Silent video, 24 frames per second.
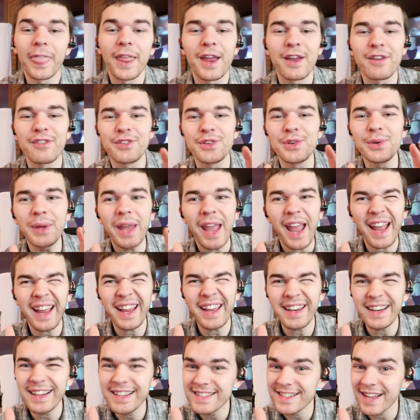If you can't
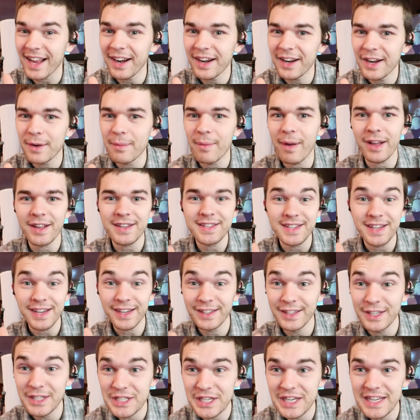get excited about singing
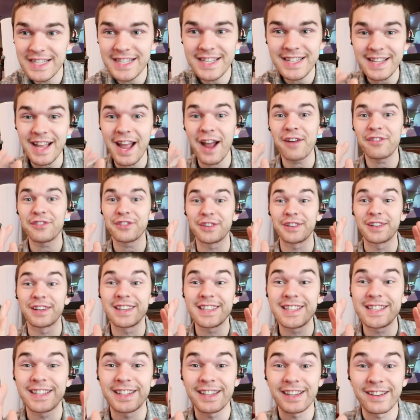to Jesus after
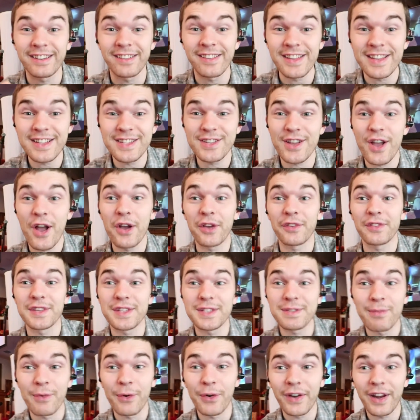listening to this song
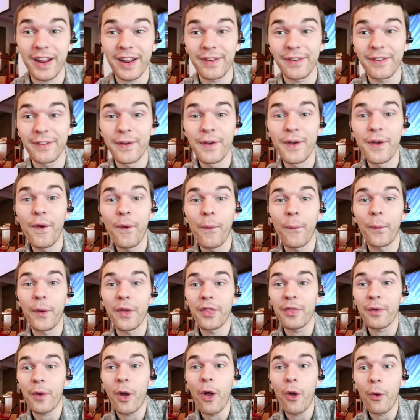this morning
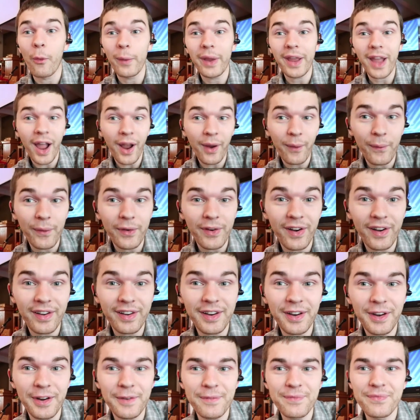with all we got going on
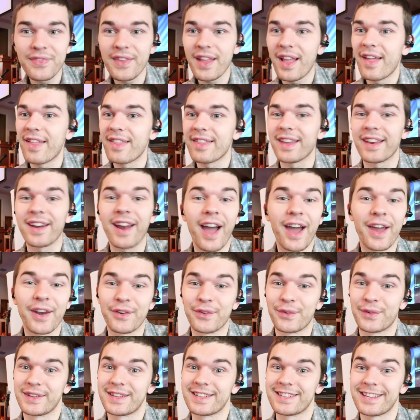here, then I don't
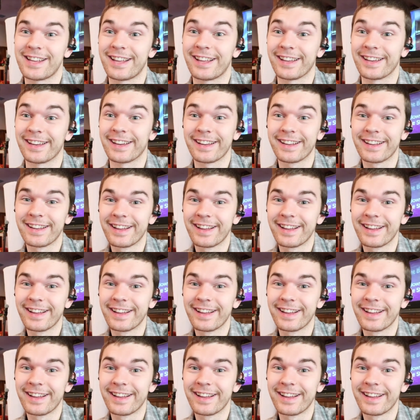know what to tell you.